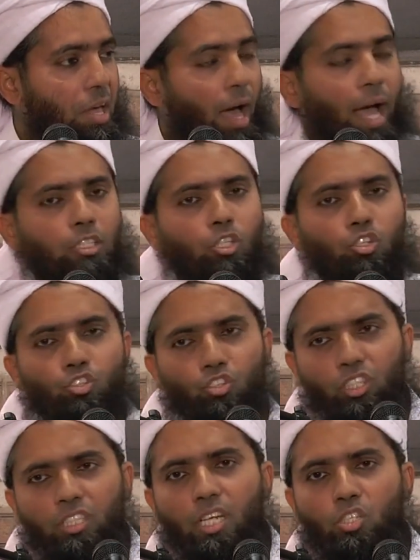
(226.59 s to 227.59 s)
and the
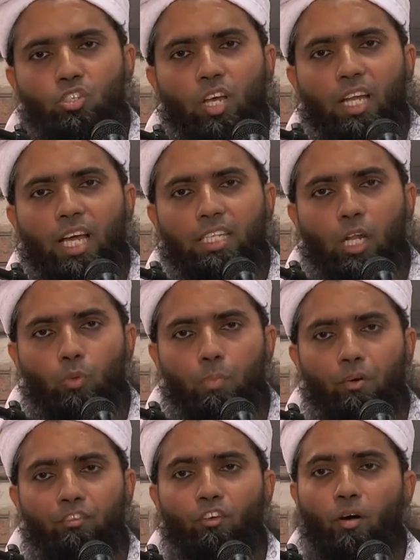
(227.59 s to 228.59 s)
sunnah salah that we
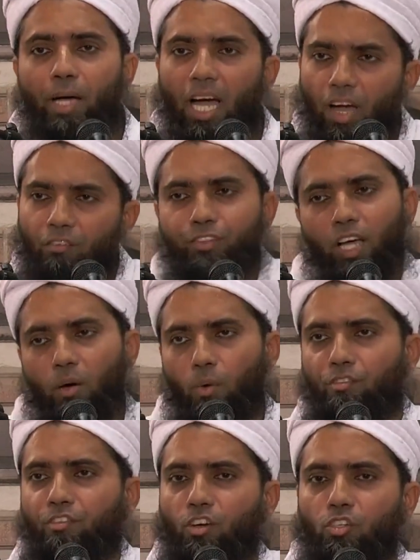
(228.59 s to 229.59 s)
perform after our
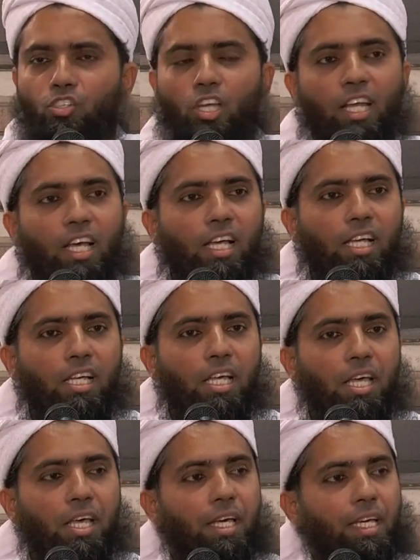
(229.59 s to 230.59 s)
farz salah,
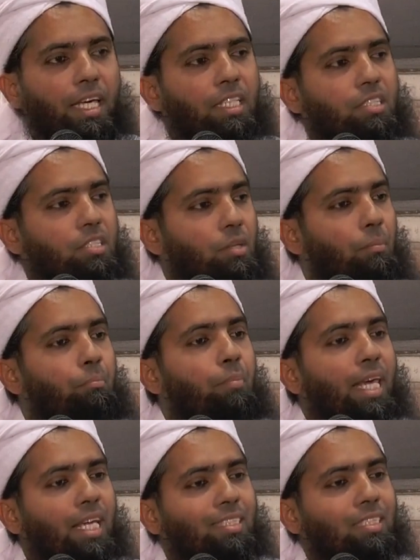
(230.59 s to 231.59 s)
it
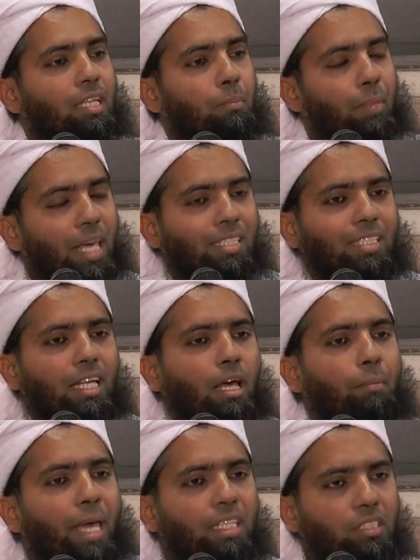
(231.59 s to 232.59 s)
makes an
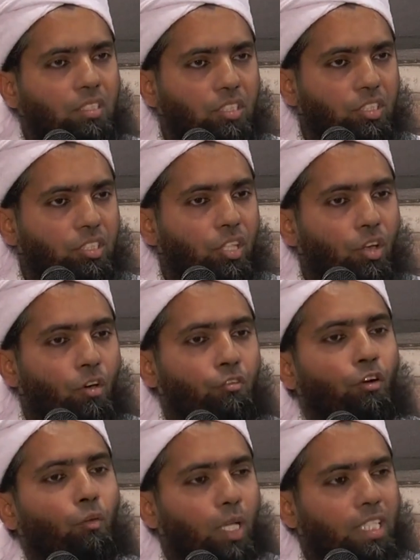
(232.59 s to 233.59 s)
amends
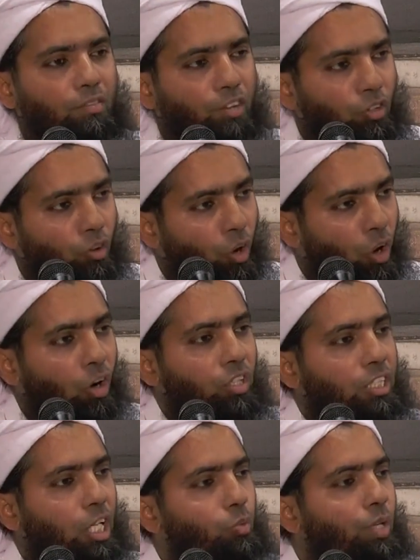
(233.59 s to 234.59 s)
for whatever
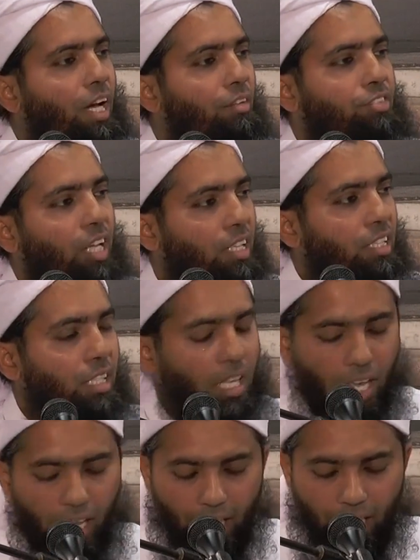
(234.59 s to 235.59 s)
wrong that we have done
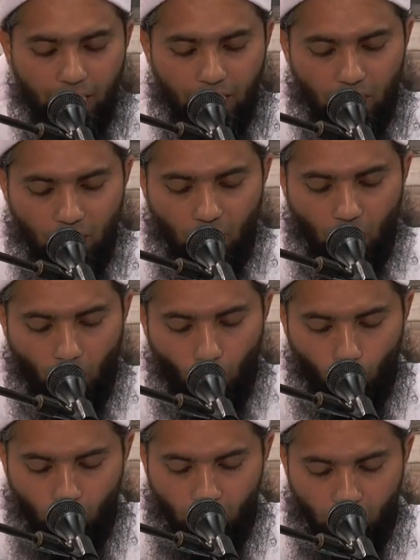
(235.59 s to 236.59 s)
in
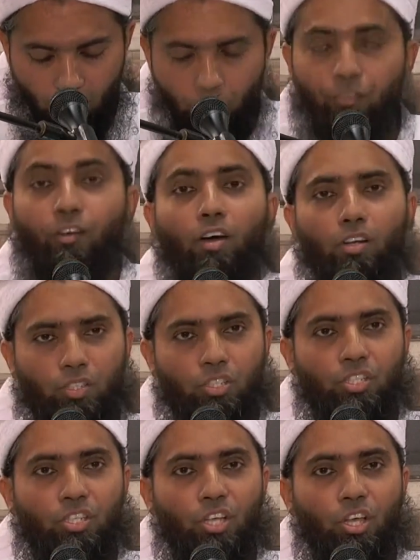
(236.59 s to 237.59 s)
our
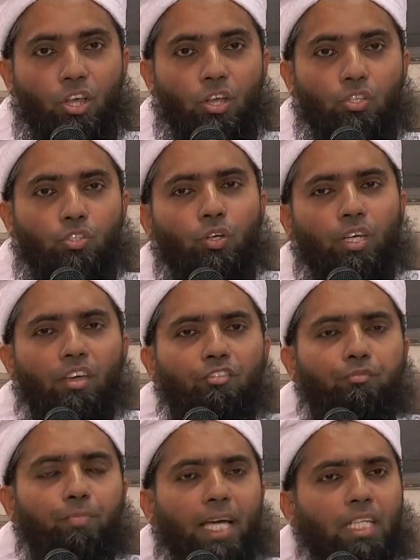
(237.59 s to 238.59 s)
farz. So
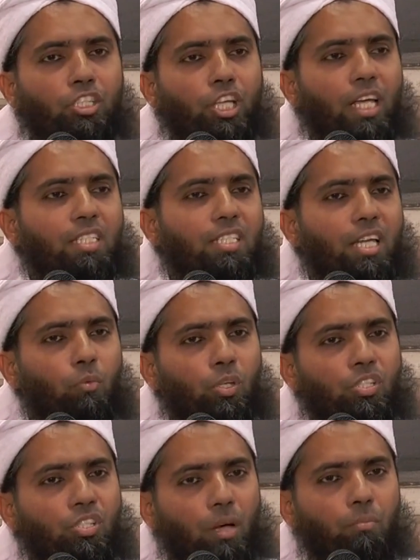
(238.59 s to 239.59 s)
if by chance there
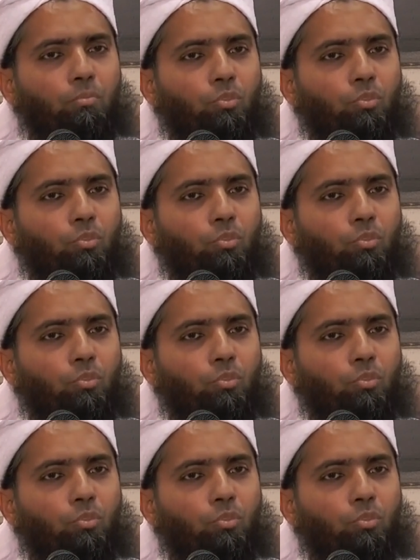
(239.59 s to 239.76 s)
was some